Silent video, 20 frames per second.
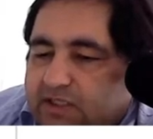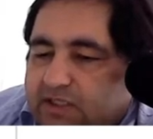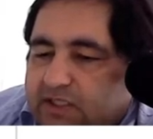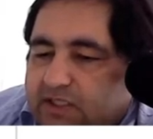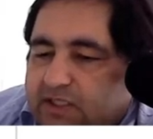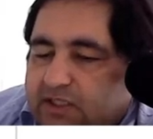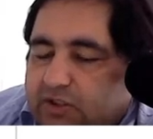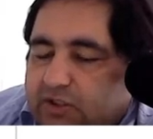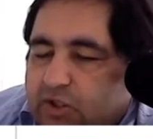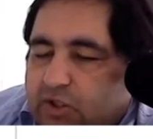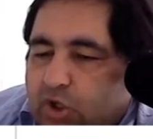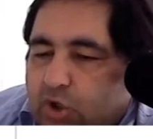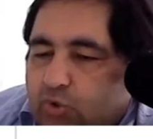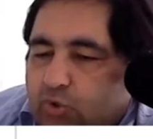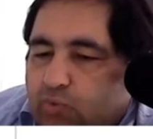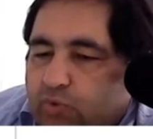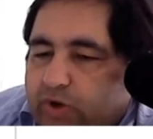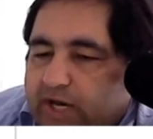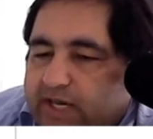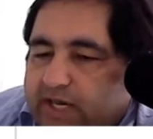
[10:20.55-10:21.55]
in no
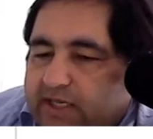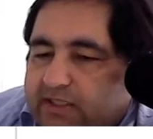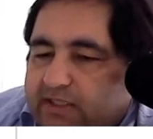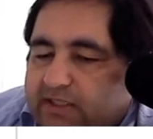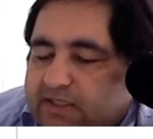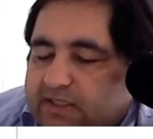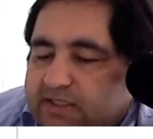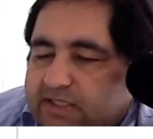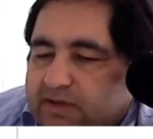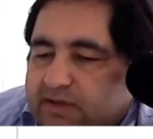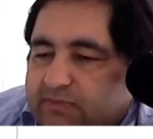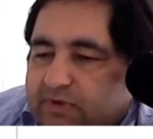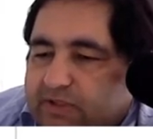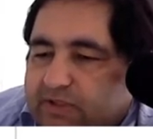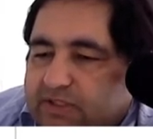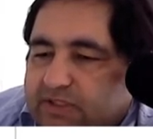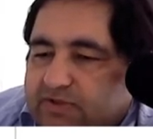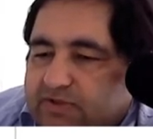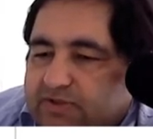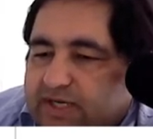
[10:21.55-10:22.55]
way it is
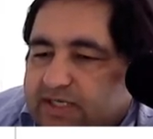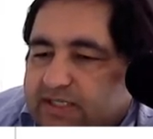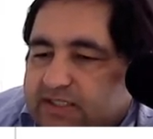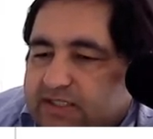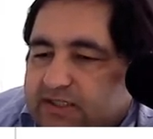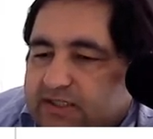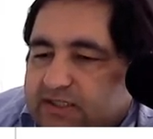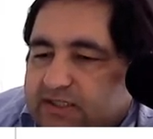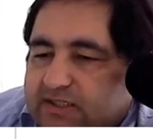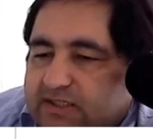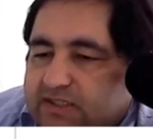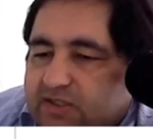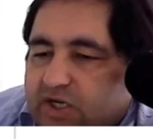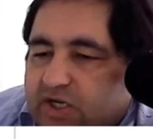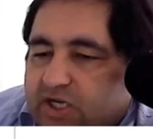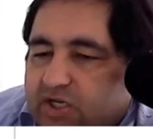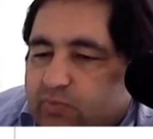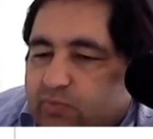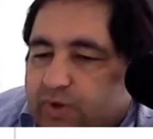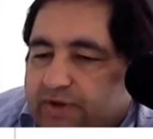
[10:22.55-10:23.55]
demonstrating the
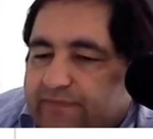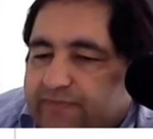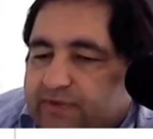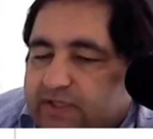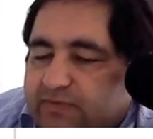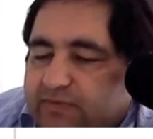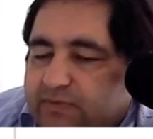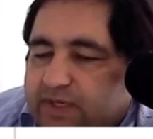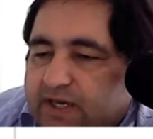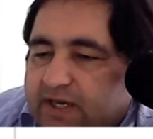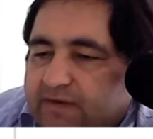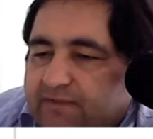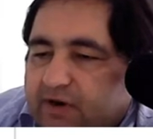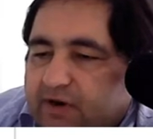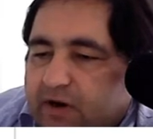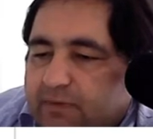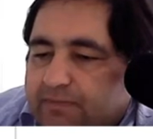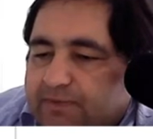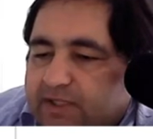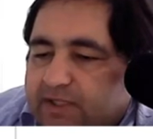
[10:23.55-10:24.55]
sine wave that we have
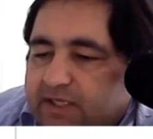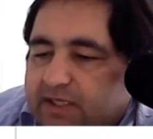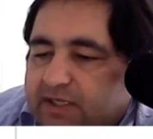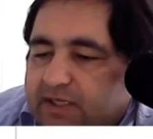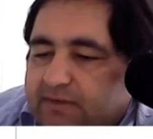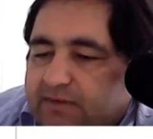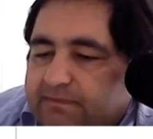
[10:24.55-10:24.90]
up there.